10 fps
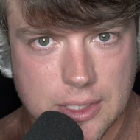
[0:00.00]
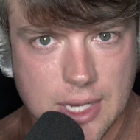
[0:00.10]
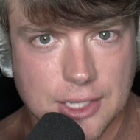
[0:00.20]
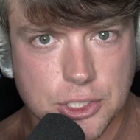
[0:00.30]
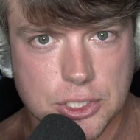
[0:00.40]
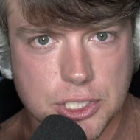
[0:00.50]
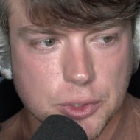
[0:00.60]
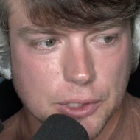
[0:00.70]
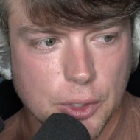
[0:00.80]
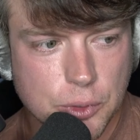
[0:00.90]
not just
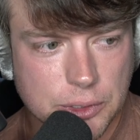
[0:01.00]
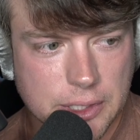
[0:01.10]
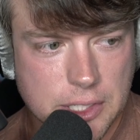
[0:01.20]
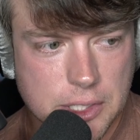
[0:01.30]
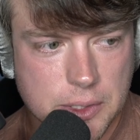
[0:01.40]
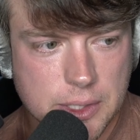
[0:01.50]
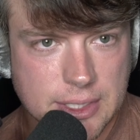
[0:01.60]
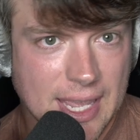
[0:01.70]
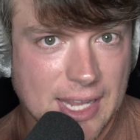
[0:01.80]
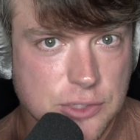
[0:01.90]
here locally, here in
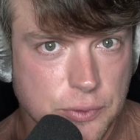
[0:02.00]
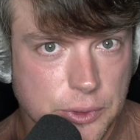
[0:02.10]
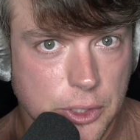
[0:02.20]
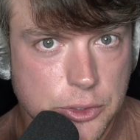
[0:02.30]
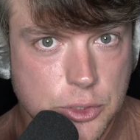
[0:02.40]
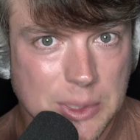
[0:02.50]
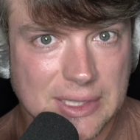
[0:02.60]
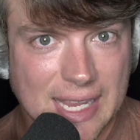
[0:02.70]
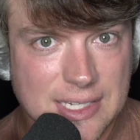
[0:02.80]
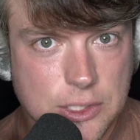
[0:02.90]
Gainesville, close to
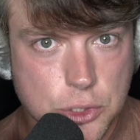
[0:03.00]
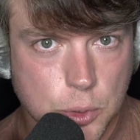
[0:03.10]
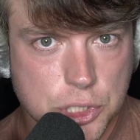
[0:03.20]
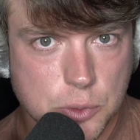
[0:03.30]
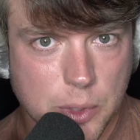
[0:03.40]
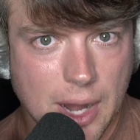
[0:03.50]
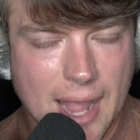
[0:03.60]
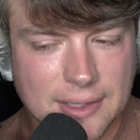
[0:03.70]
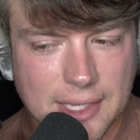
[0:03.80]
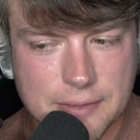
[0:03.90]
Atlanta, Georgia, where
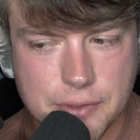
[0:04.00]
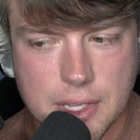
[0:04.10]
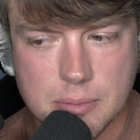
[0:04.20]
I live,